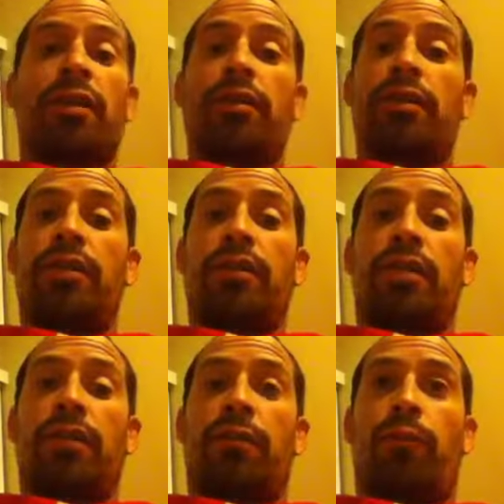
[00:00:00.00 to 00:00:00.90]

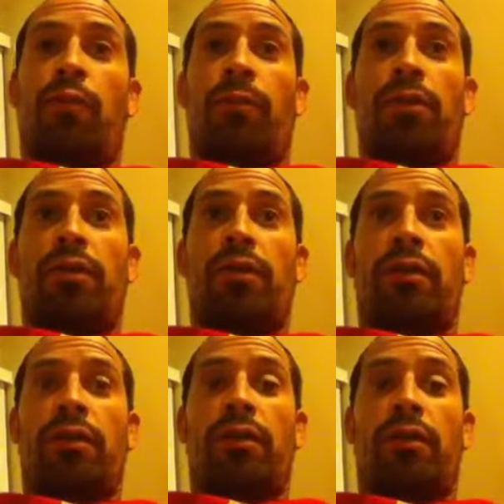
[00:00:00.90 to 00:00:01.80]
the
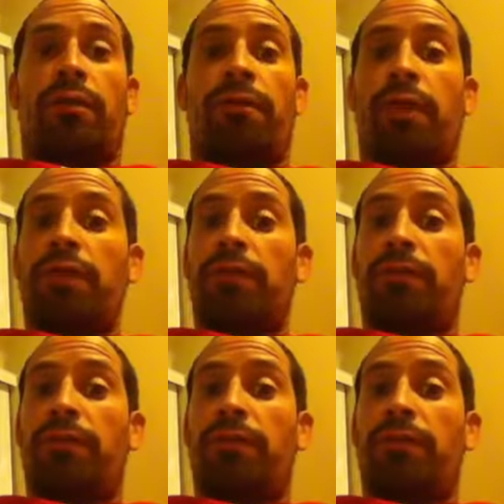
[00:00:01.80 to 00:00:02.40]
former French